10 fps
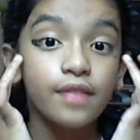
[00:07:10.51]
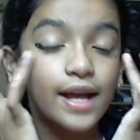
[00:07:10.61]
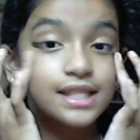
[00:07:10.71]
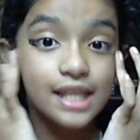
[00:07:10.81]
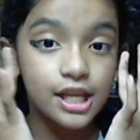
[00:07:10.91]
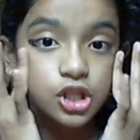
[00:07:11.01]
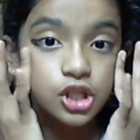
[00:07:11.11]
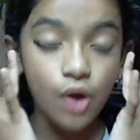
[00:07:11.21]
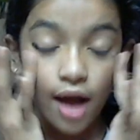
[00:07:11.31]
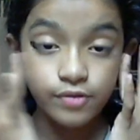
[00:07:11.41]
That's
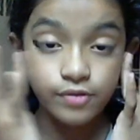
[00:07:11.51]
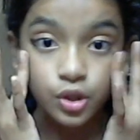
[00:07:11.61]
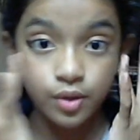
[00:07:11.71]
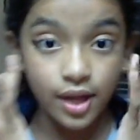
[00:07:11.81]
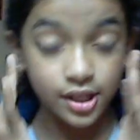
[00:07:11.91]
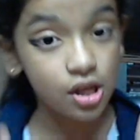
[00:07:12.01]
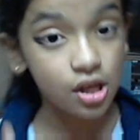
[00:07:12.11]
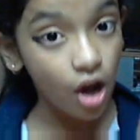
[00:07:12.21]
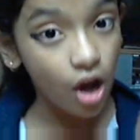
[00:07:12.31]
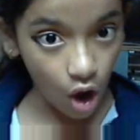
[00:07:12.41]
it you have to do. That's
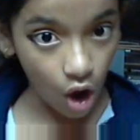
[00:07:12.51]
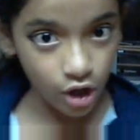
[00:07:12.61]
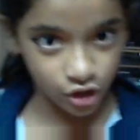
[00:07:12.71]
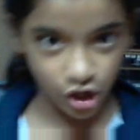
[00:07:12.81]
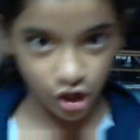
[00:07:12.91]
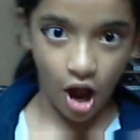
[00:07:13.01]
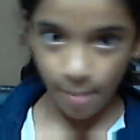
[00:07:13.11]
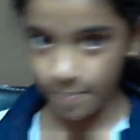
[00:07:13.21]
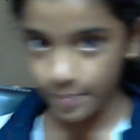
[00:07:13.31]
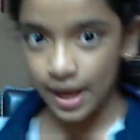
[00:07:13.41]
all your job.